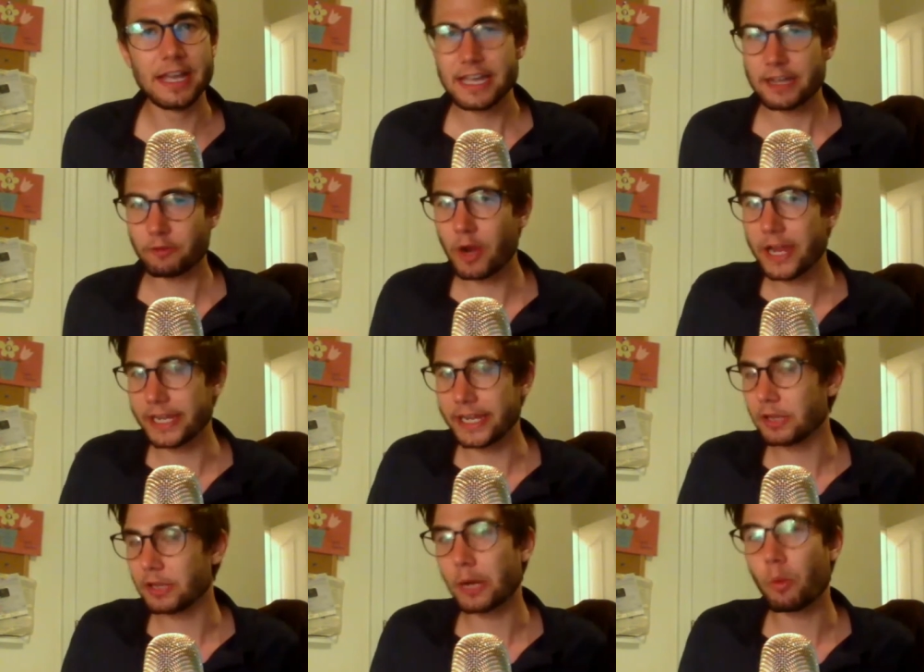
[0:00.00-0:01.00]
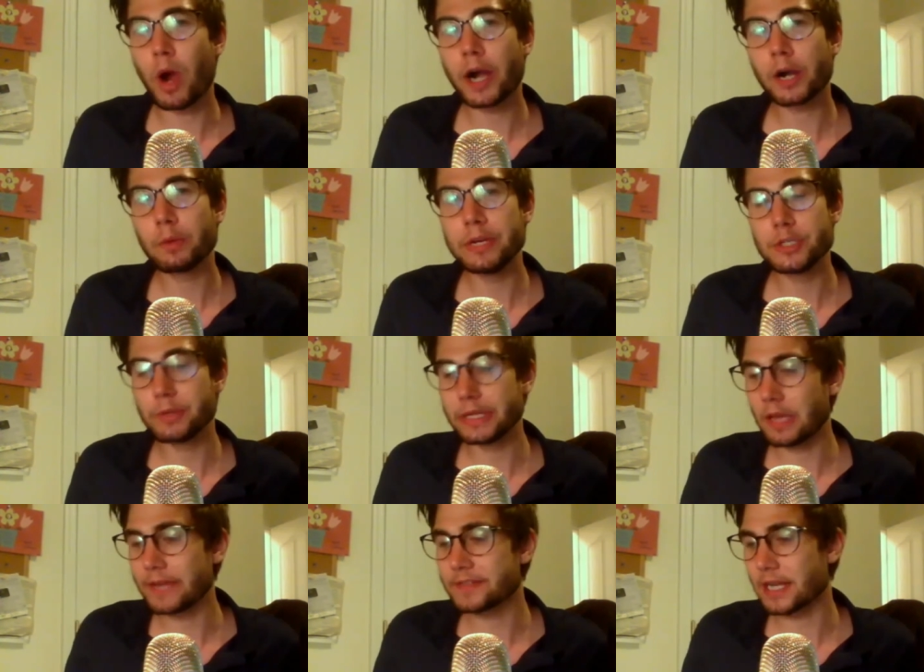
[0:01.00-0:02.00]
right, like why are we doing
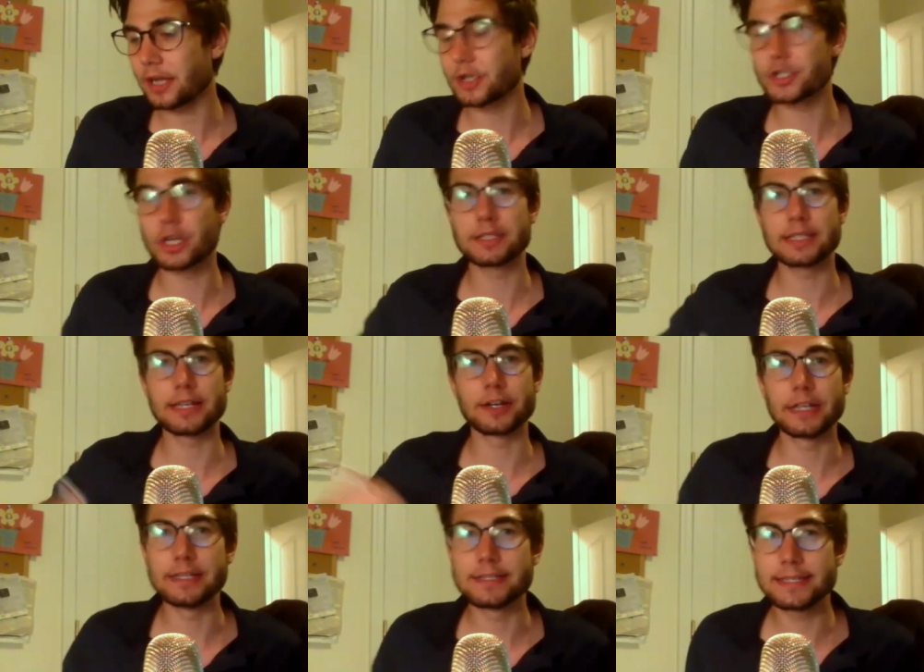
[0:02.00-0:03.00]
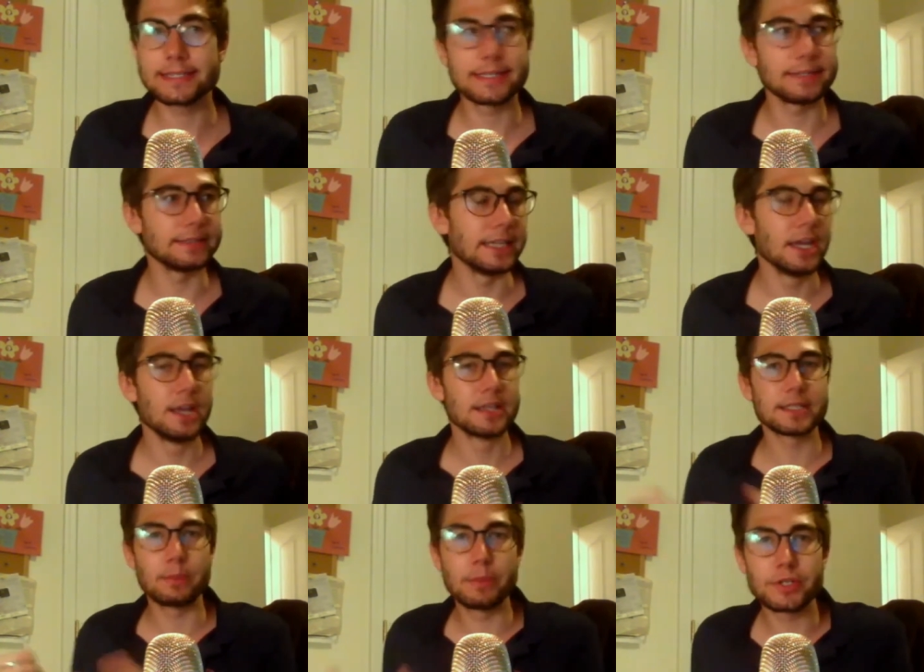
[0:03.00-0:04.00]
lifestyle shots that are consistently
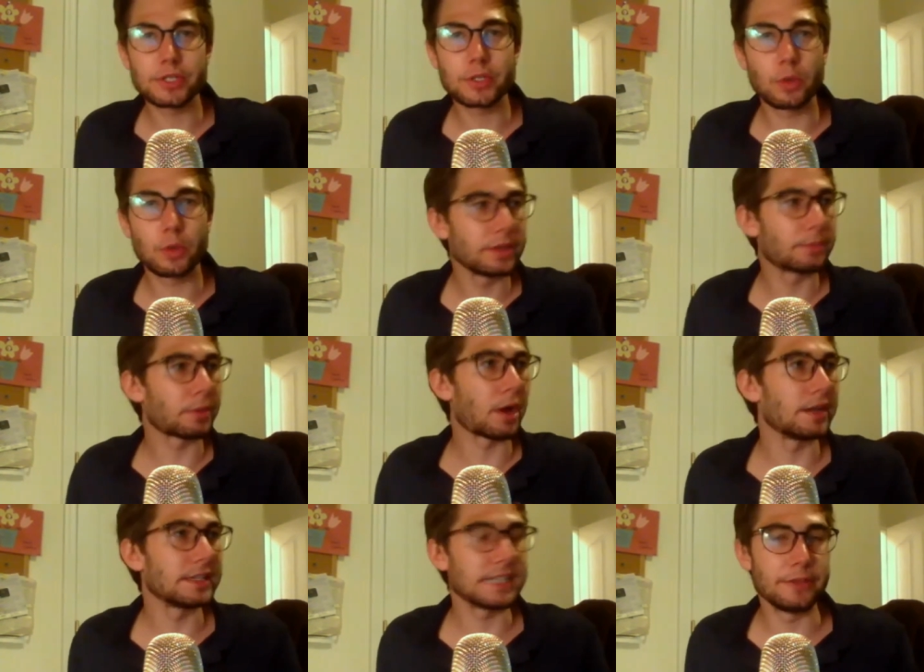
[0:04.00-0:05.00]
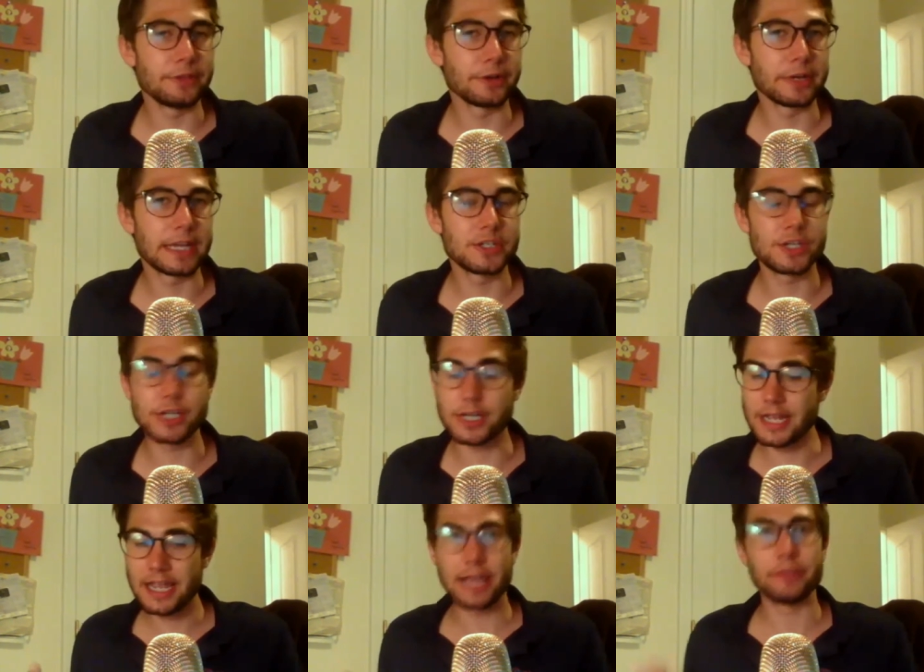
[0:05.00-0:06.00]
someone just holding the product in their
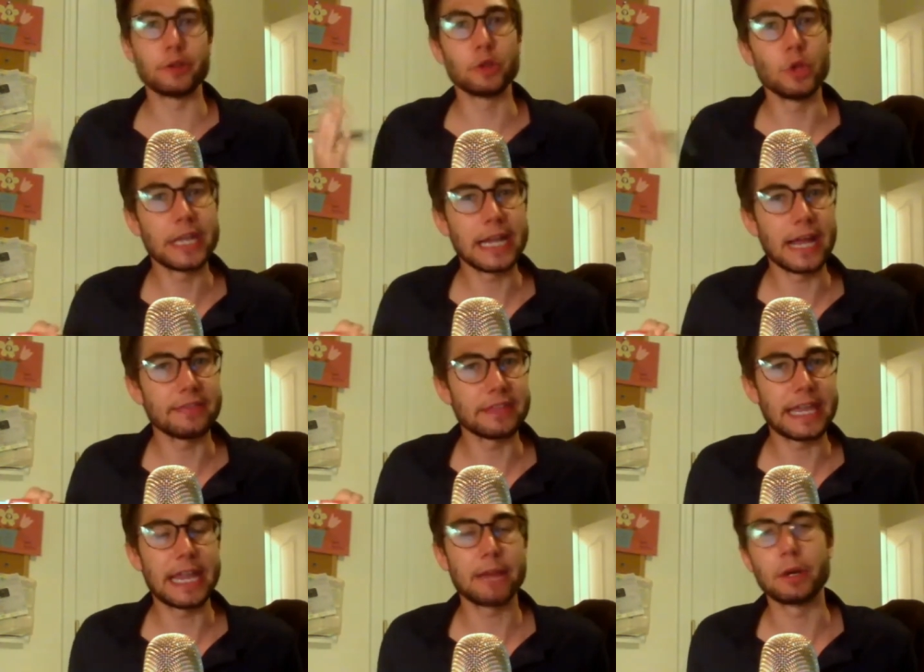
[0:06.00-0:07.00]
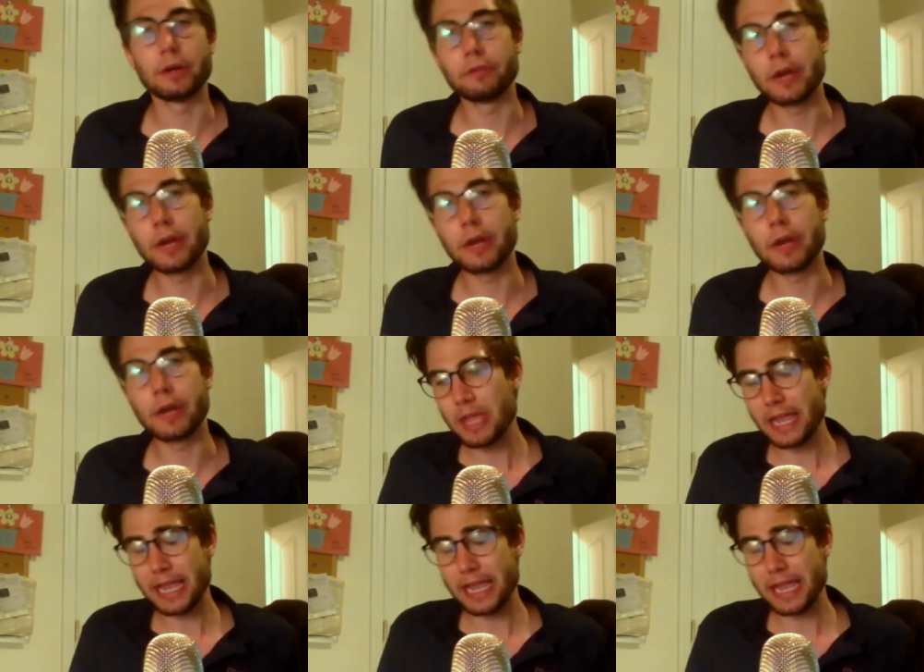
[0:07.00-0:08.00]
kitchen and they're looking at the camera, right?
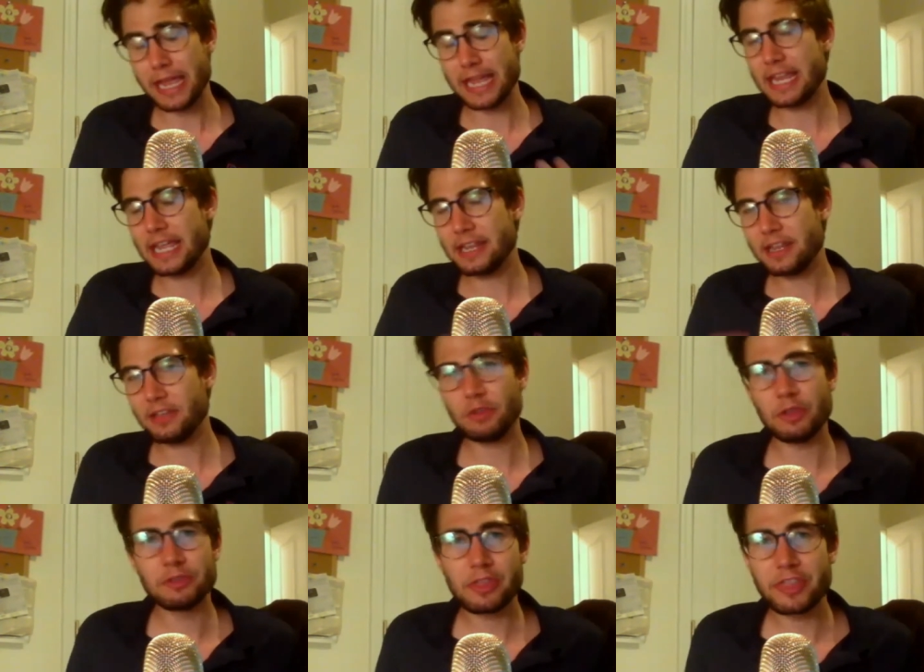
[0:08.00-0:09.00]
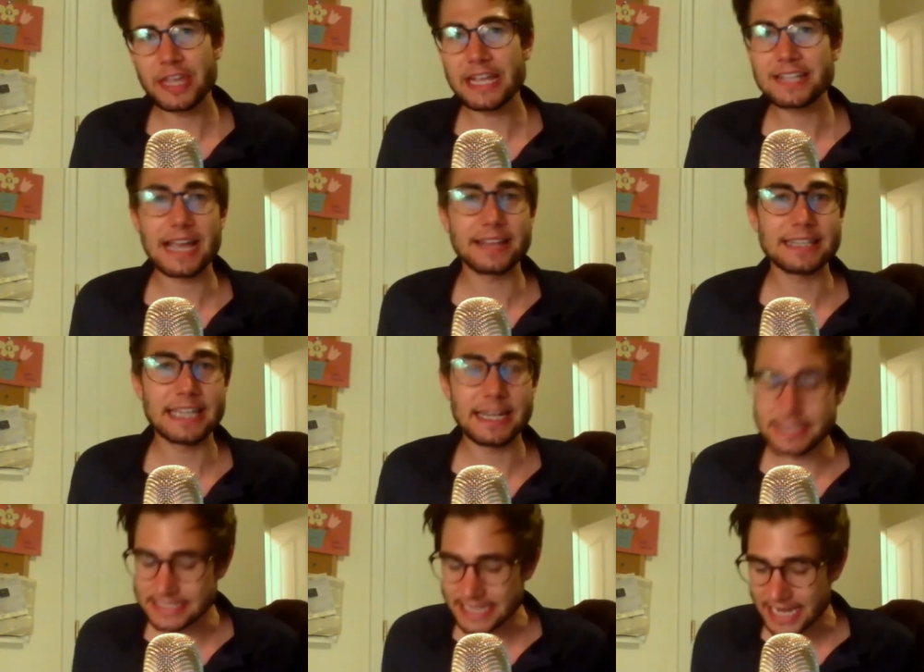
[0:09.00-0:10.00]
And the thing is, at the end
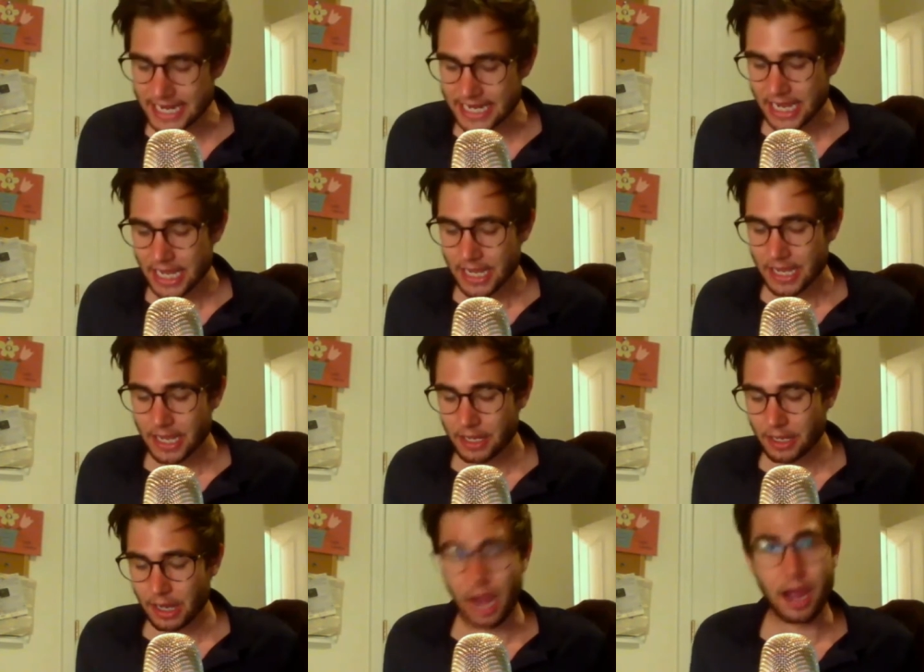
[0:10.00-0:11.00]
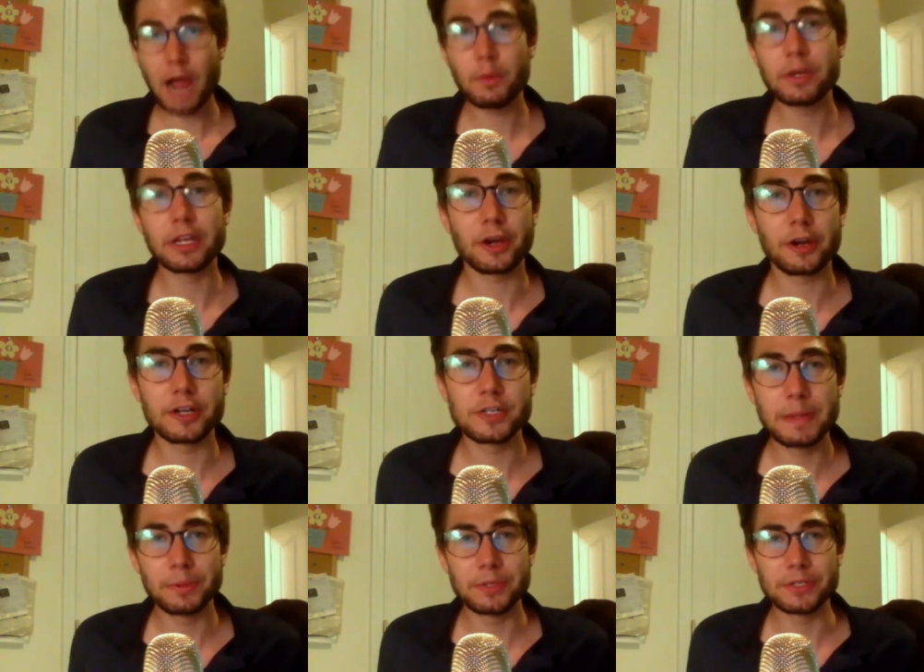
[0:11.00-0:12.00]
of the day, I would encourage
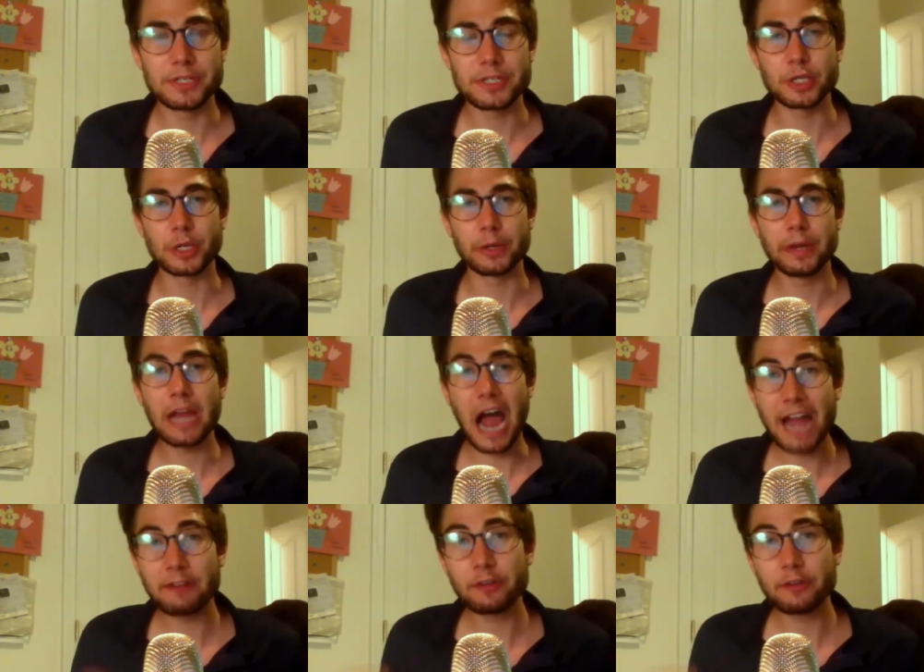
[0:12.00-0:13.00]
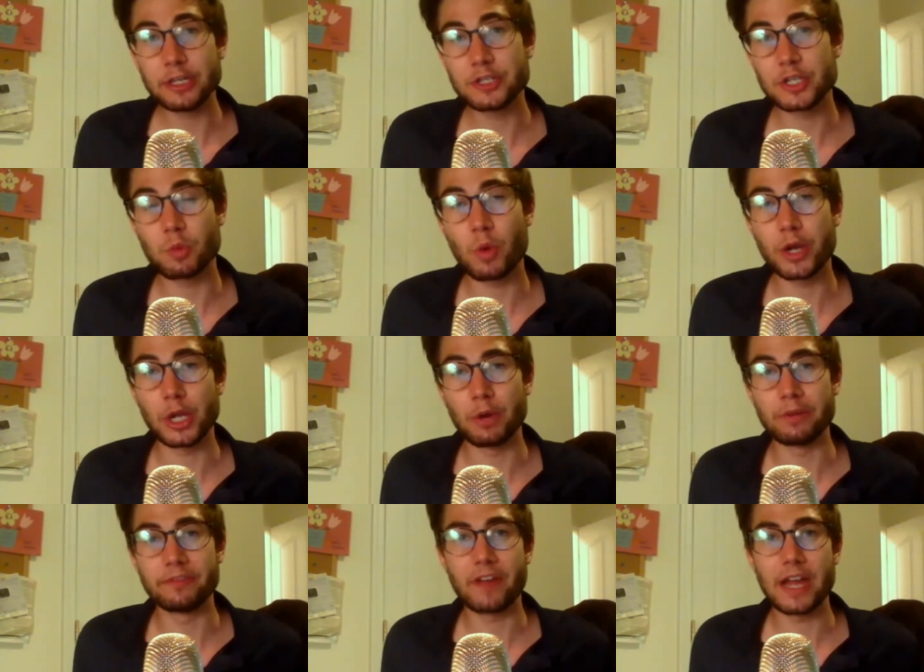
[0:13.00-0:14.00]
people to disagree. I really just want to
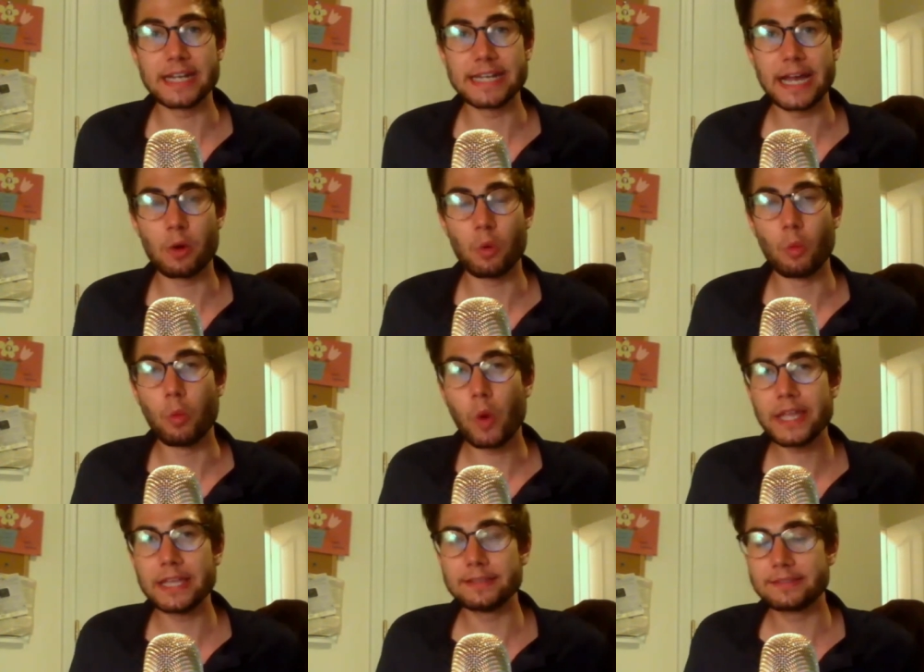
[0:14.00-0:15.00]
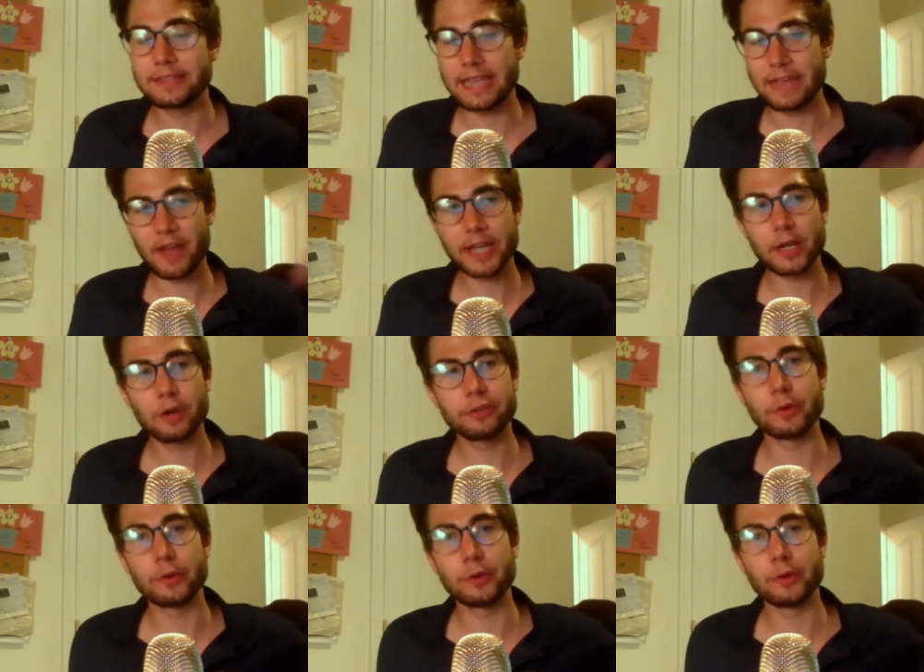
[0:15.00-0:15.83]
go and find out what is, if I go through